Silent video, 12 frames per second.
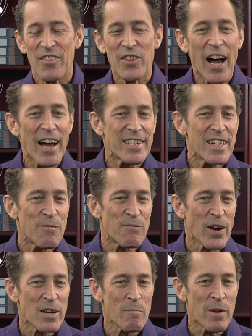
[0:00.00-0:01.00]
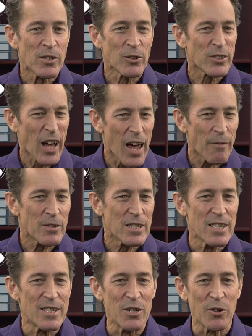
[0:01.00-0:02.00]
The I T Fundamentals F
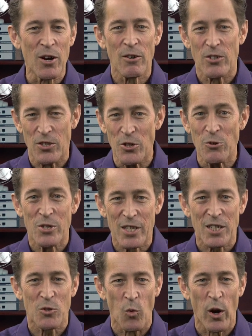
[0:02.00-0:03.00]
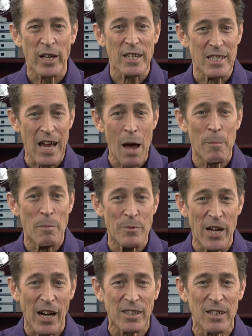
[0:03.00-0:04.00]
C zero U sixty-one exam
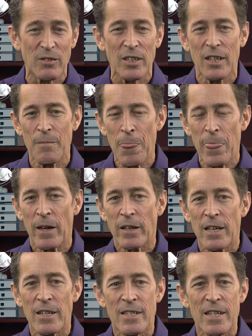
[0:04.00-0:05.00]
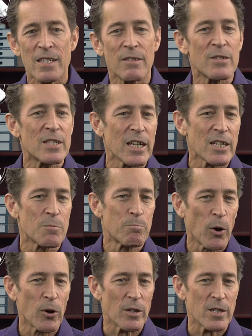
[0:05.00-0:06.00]
objectives consists of six
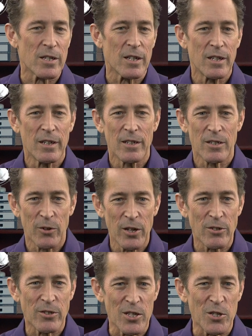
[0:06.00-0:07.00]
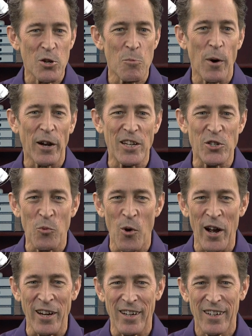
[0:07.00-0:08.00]
parts, so here's the scoop on each
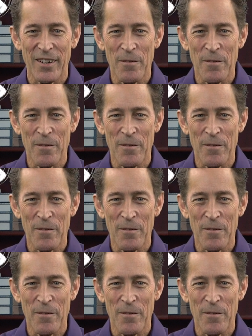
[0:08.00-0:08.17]
one.